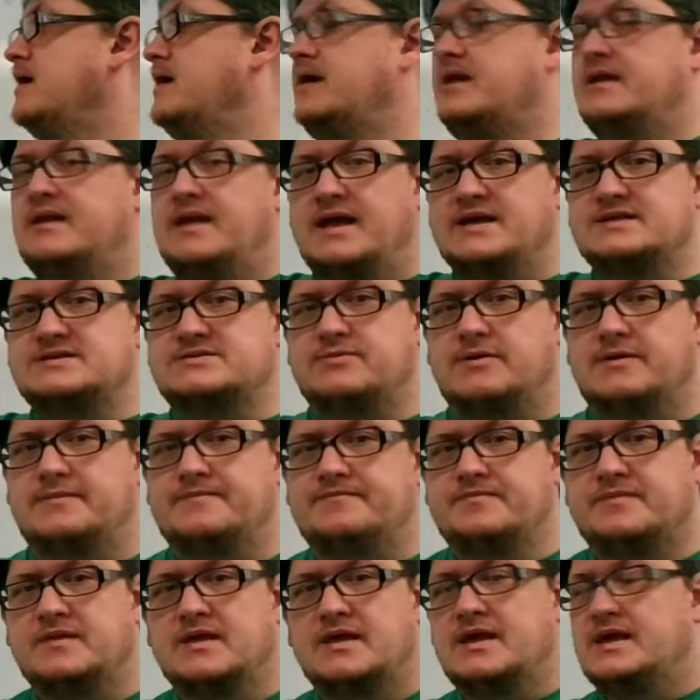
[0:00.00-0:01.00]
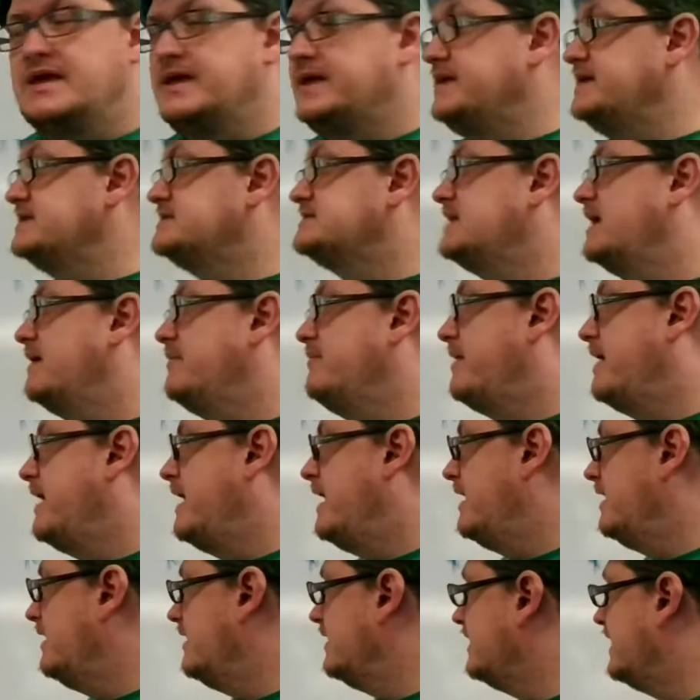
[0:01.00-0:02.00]
Next one.
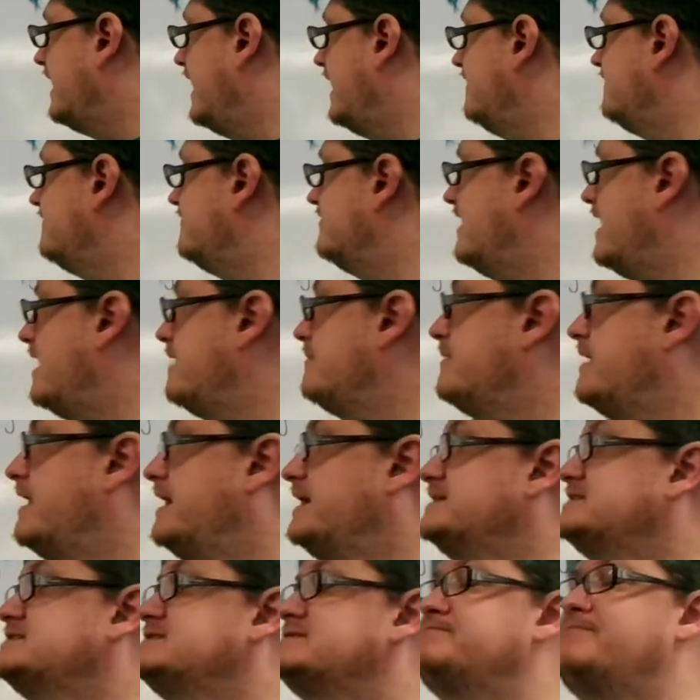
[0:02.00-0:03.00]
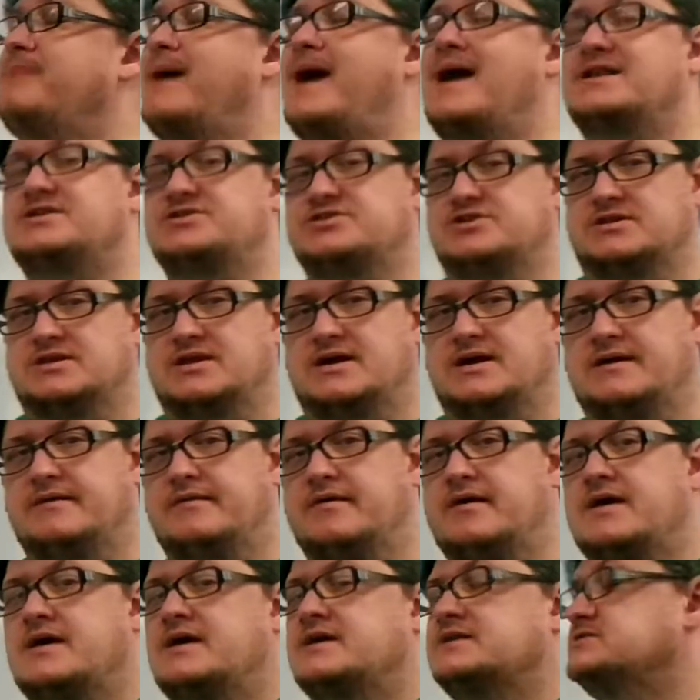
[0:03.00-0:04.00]
Isabel gave them a spatula.
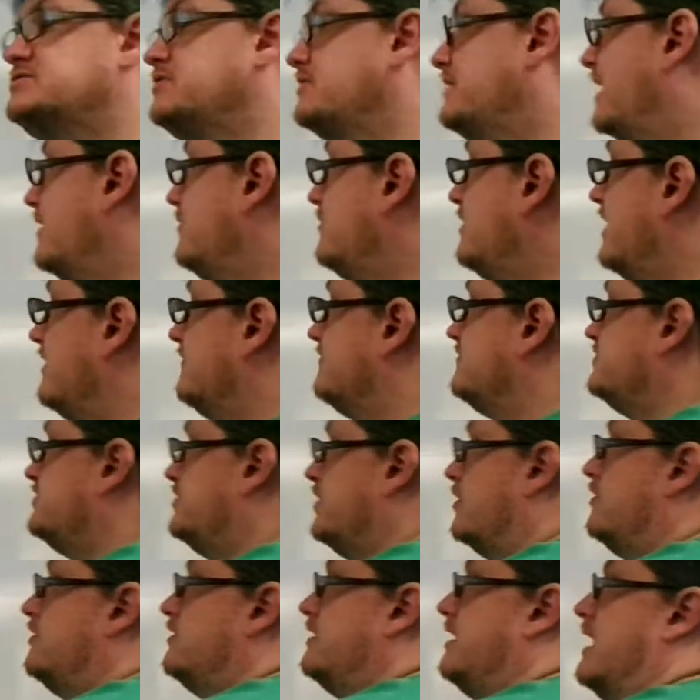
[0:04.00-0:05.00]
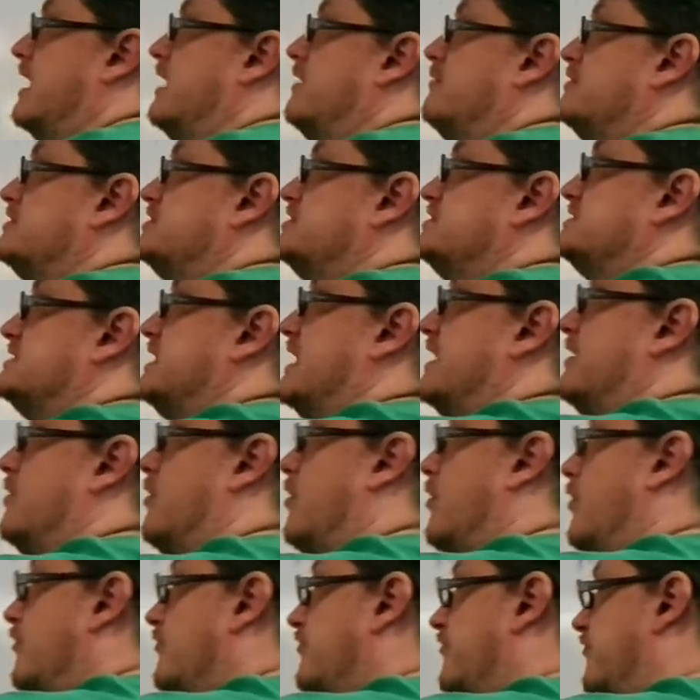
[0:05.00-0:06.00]
So again, we have donner, which is like
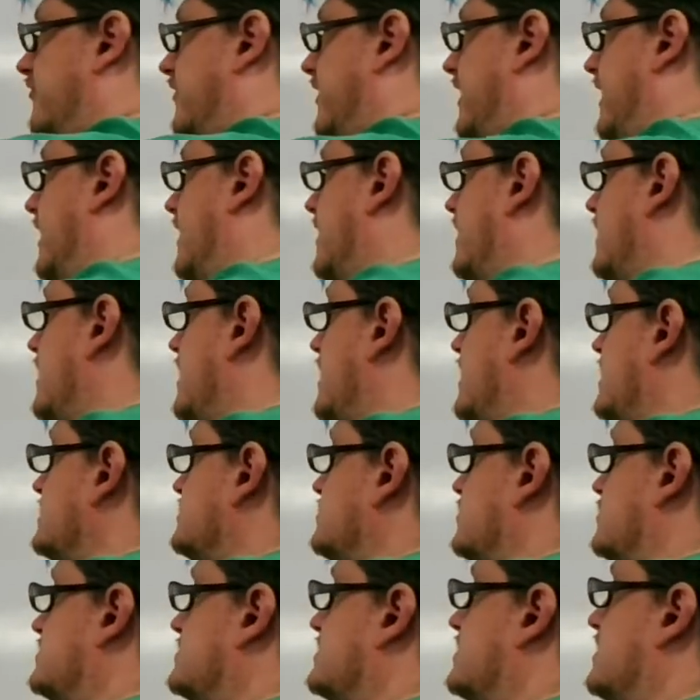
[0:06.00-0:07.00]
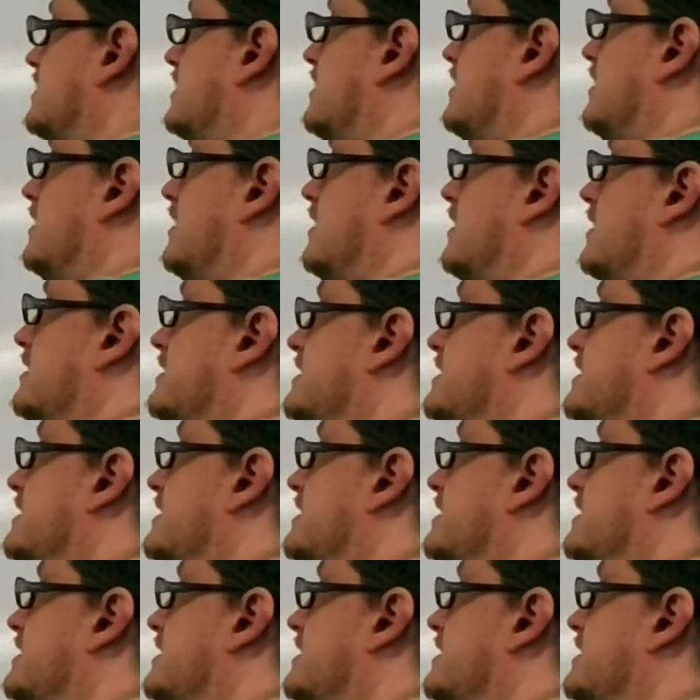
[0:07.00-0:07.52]
offrir. So it's going to